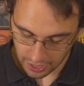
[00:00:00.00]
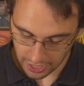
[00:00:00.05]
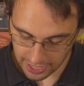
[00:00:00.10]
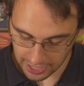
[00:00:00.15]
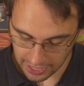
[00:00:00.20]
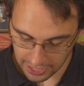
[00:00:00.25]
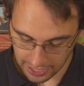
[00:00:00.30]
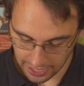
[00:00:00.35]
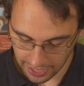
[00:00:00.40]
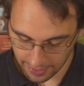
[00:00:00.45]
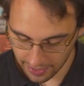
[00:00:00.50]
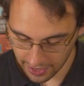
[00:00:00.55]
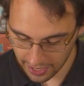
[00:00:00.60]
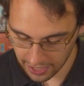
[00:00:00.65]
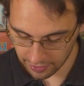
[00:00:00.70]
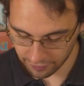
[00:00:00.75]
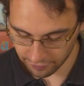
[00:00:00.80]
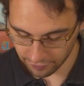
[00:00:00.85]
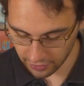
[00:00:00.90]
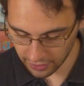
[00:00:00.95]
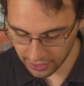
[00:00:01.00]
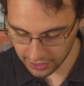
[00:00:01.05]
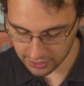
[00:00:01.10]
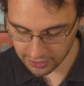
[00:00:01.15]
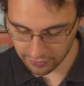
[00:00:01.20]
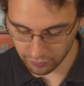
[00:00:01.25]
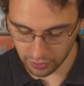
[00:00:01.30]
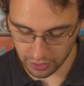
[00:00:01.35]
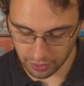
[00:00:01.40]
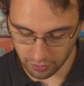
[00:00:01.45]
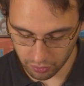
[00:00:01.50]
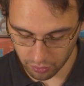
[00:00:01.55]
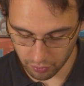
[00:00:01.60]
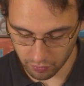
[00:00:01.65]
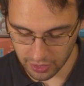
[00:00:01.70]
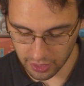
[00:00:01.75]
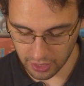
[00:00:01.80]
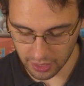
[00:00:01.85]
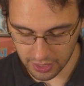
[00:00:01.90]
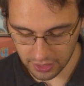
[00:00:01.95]
And then for the next level, I need
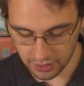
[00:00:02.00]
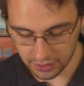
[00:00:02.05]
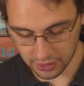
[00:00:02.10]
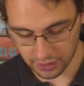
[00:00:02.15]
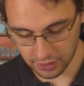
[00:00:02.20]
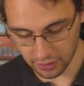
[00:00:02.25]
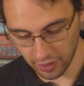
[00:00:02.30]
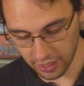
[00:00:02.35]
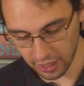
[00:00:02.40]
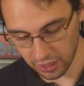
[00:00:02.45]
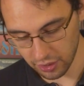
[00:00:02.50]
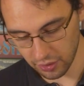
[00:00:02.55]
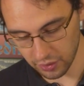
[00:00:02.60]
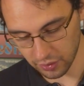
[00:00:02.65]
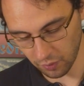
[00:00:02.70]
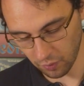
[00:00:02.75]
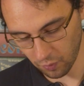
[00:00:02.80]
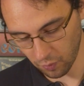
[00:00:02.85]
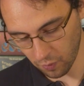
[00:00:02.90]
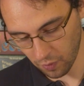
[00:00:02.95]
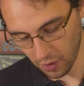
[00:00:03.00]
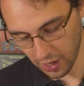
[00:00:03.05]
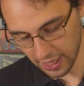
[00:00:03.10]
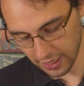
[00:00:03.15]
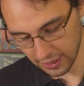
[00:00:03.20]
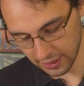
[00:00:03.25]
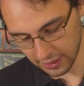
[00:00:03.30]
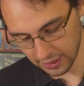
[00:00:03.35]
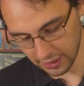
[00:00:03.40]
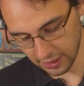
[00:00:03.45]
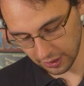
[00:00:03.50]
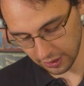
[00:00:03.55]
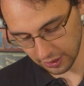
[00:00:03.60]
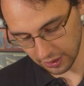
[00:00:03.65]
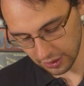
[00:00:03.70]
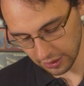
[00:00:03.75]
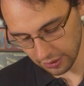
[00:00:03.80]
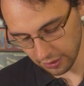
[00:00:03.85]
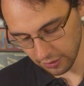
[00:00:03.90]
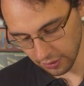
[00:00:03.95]
3 dice. So I can use a white
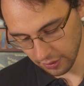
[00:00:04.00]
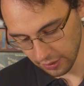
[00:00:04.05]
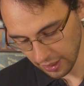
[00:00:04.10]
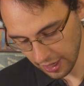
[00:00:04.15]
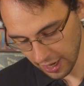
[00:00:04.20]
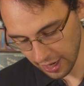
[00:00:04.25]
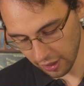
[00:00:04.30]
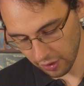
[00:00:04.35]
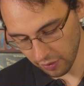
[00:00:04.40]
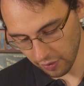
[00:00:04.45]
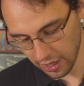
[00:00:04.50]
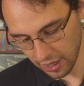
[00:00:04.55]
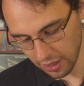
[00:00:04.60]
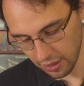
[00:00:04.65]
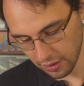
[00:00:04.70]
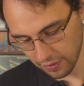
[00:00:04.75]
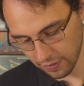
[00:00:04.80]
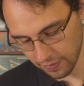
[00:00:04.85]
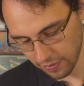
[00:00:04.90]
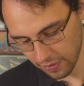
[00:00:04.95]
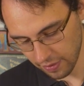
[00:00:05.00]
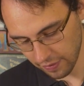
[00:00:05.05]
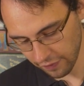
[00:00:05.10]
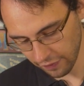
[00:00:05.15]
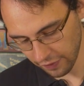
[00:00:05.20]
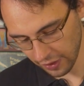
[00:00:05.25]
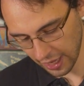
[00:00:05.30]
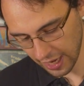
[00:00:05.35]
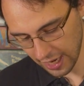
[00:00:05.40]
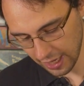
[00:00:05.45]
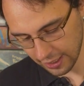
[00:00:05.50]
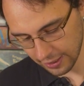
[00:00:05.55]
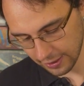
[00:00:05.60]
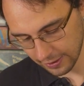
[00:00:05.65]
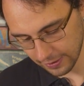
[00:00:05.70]
and a green for that.